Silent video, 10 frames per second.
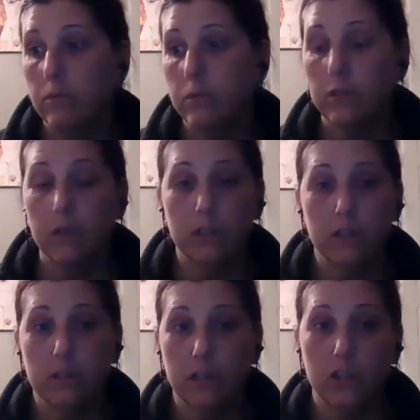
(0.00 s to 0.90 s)
such
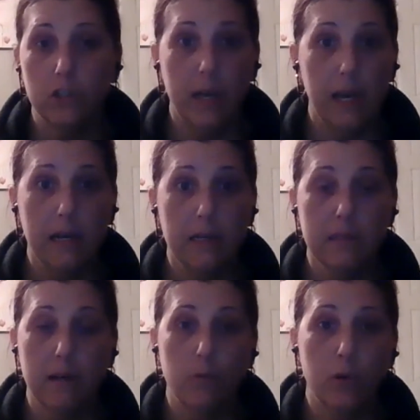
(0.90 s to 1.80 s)
and such days,
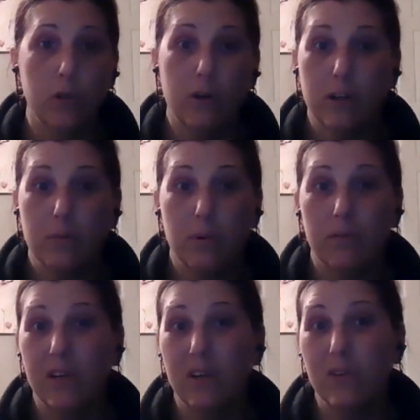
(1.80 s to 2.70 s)
and I'm really only going to be
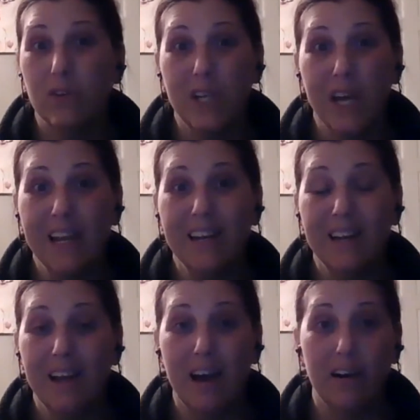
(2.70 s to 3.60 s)
able to give you 10
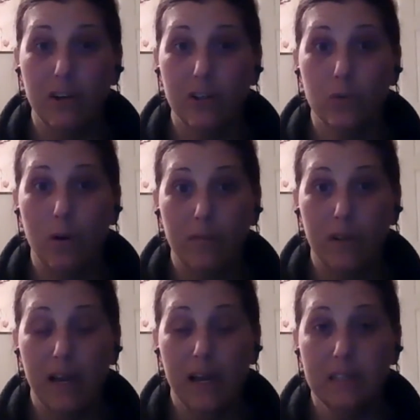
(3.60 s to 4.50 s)
out of your 12
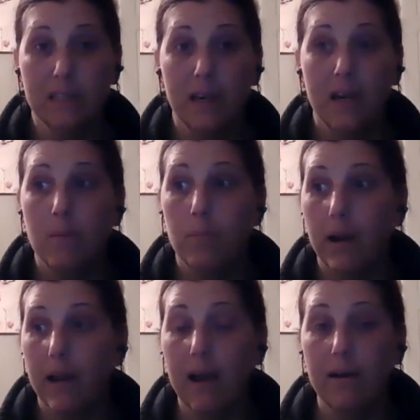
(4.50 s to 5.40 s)
days, but
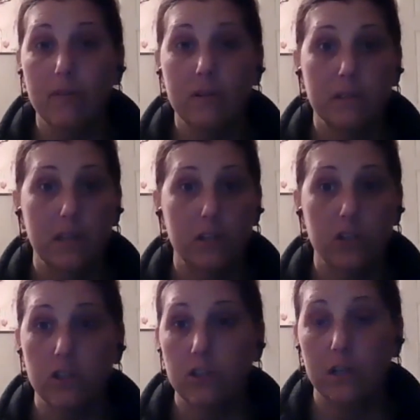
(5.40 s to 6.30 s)
I have
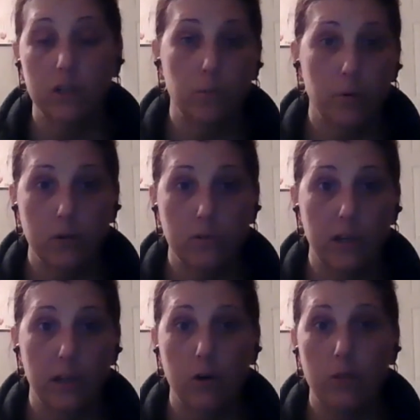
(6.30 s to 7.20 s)
such and such a
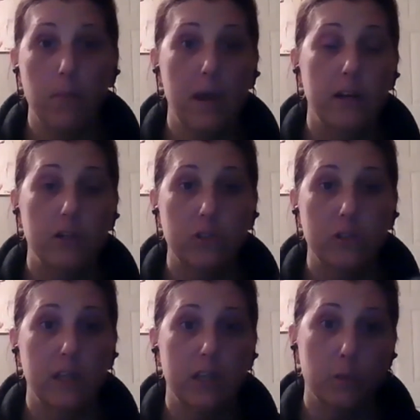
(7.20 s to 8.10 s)
person, or the manager
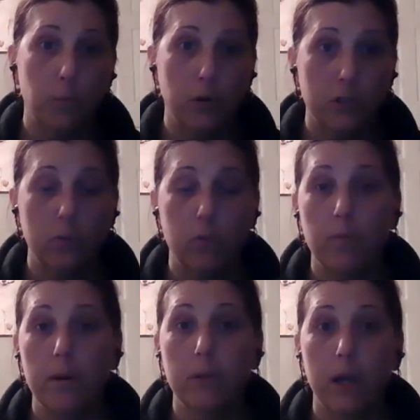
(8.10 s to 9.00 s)
said this person would
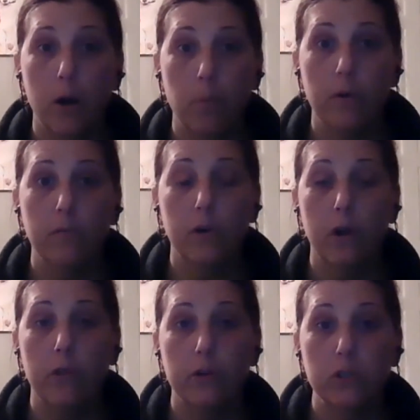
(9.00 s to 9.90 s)
be able to help you for
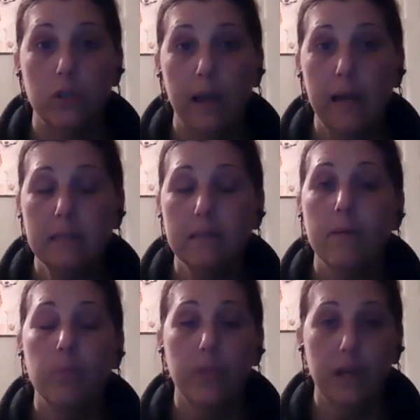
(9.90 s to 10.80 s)
your other 2 days,
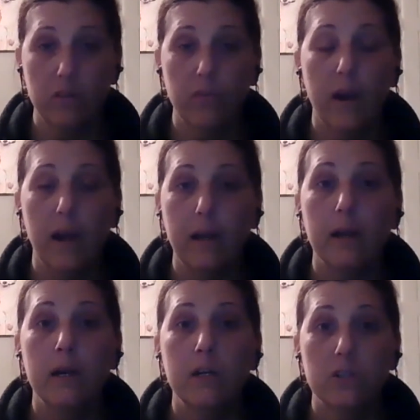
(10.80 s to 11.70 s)
that's fine.
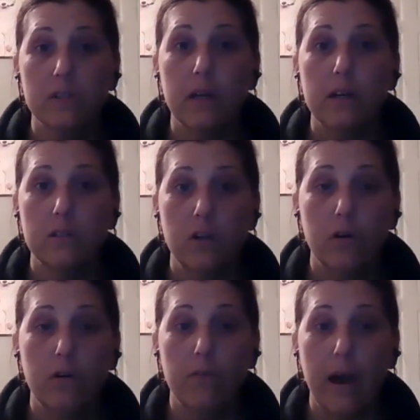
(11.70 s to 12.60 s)
Just let us
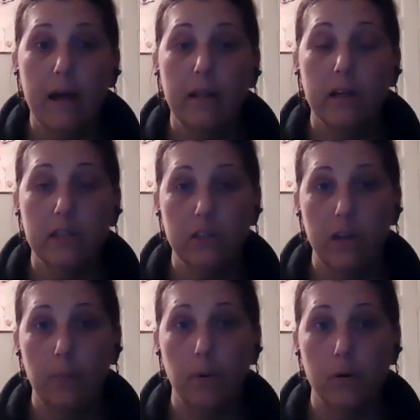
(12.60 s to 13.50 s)
know of that. Let us know
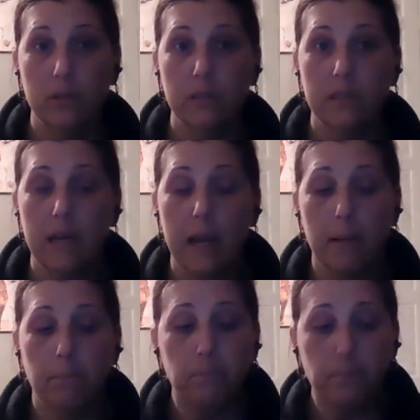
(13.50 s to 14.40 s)
that person's name,